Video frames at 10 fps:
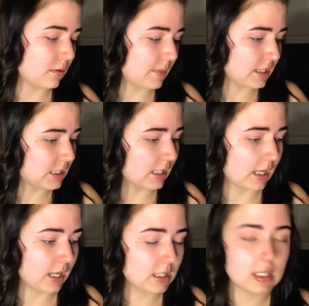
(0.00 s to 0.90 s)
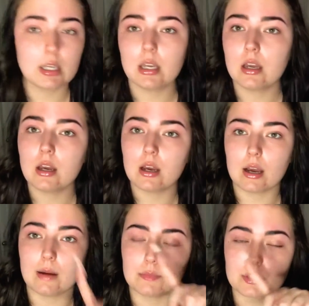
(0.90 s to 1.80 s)
go to bed tonight,
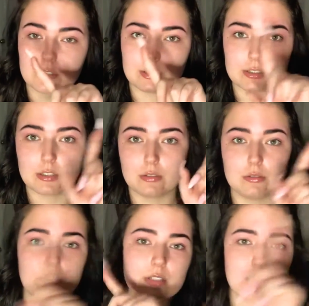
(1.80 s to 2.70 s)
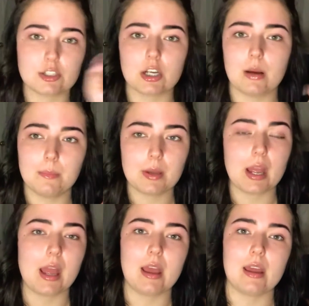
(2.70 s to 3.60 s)
I'm just going to touch up,
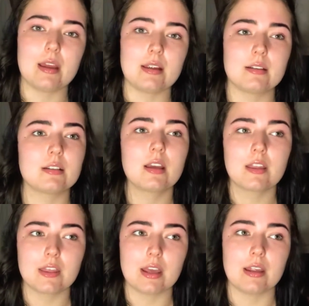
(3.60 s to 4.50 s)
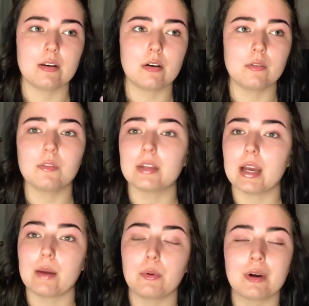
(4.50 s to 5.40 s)
and then
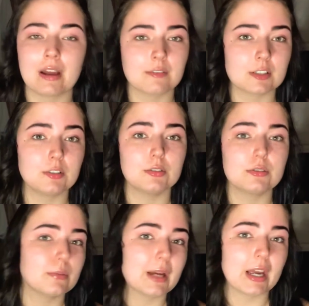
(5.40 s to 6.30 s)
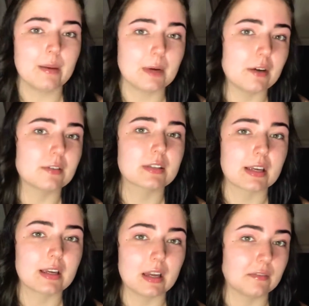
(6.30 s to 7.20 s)
hopefully I won't have to do my eyebrows
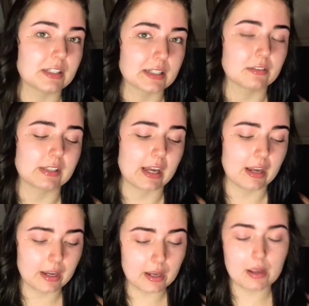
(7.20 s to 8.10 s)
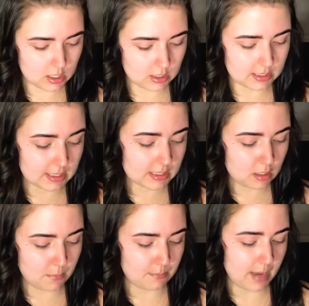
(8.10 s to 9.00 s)
like every single day. This
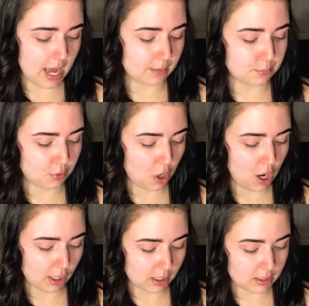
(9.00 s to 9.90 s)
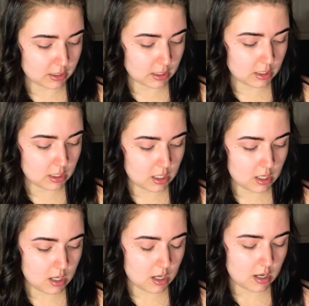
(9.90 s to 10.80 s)
isn't a bad product.
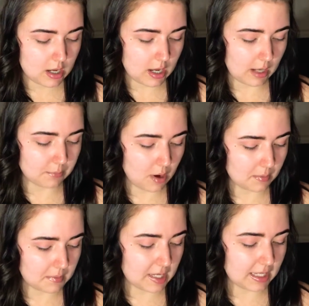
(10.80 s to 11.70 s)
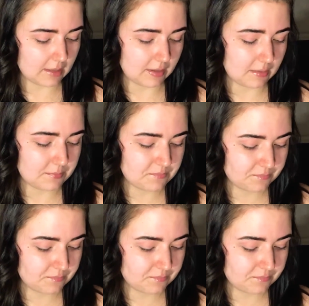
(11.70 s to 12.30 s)
I'd probably give it